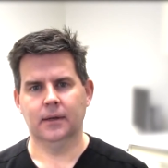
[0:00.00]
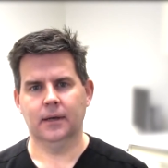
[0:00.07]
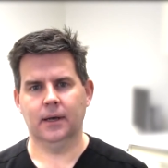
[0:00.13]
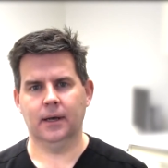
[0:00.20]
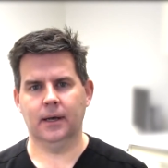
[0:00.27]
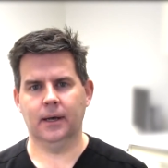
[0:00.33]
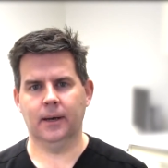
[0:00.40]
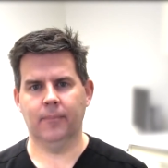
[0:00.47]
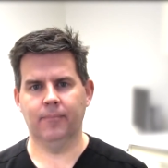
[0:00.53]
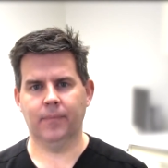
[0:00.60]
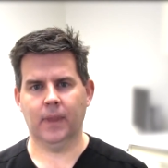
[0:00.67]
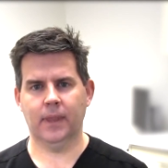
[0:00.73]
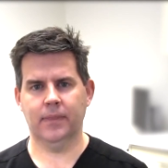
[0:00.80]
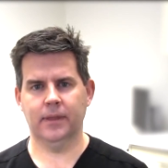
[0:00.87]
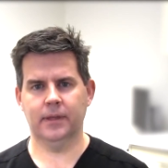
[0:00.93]

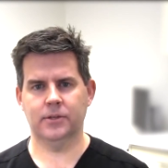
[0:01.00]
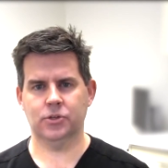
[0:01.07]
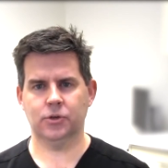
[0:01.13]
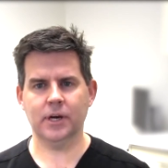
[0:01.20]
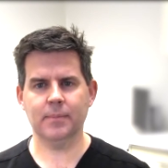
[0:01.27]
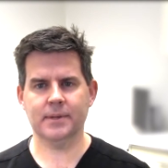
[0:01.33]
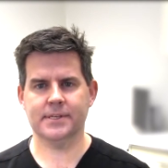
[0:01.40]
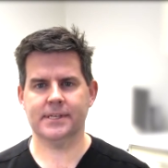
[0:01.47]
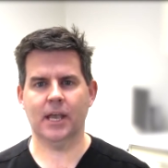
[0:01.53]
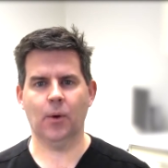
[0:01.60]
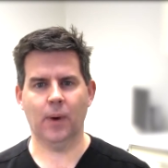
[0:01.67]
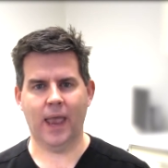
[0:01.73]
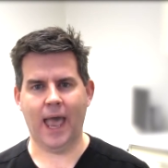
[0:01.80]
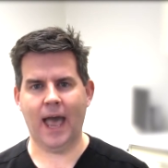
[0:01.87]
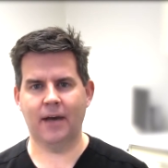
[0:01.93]
The treatments that
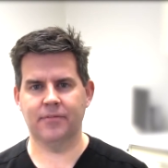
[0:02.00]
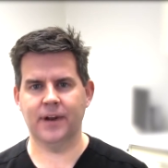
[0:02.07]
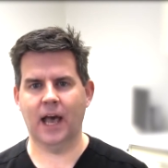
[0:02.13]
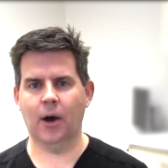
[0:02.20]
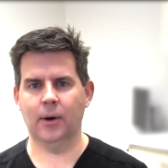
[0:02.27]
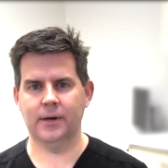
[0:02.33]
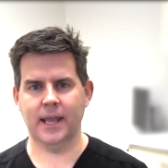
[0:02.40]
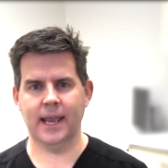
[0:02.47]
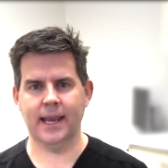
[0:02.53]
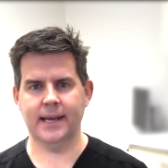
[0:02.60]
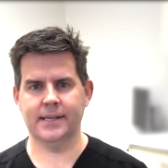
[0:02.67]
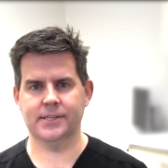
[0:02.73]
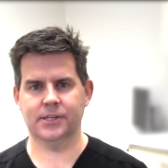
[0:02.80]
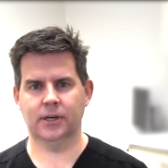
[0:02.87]
we have nowadays